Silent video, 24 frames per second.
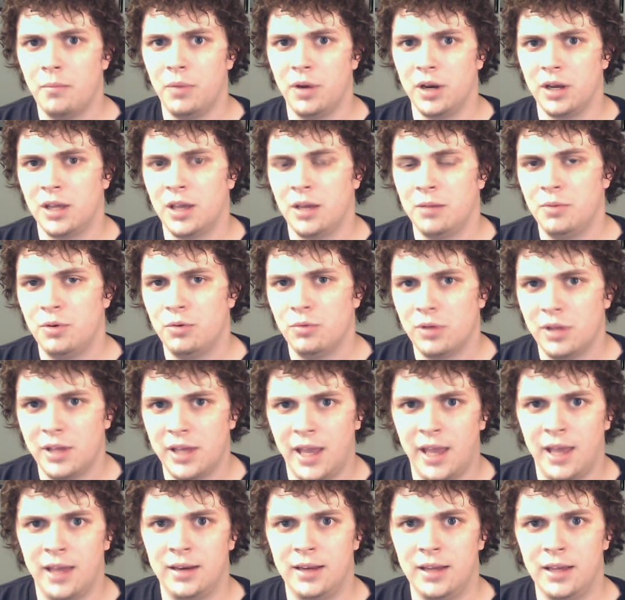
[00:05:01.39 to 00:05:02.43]
but it can be
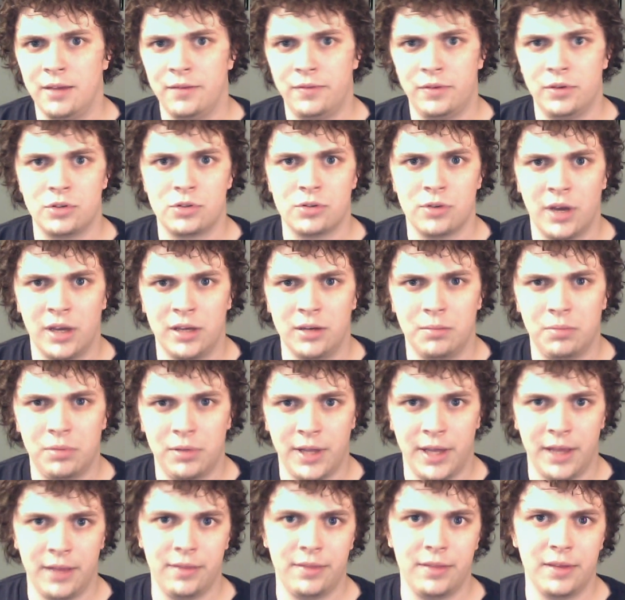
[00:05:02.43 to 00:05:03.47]
really handy if you're trying to
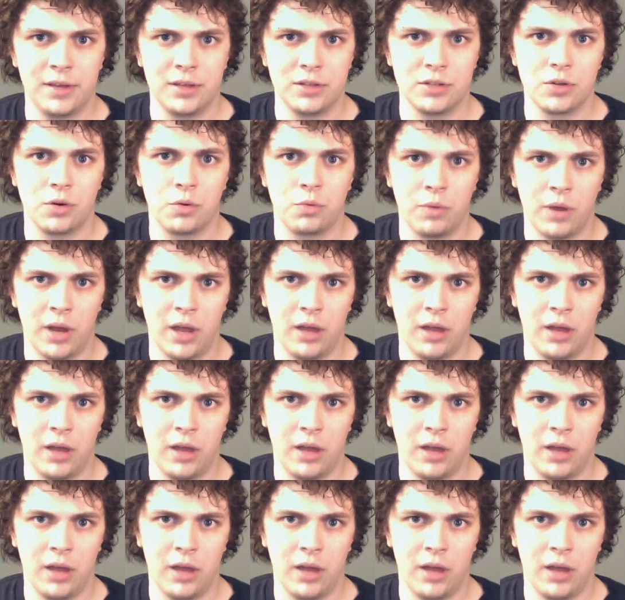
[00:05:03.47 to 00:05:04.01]
plan things